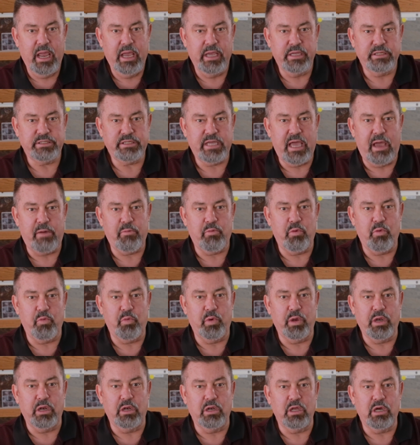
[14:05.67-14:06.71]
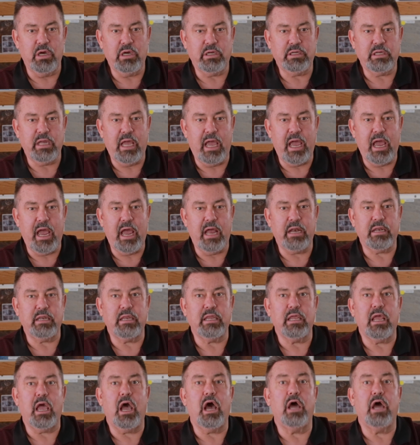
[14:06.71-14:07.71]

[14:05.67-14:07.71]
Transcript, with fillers: is that when we looked at the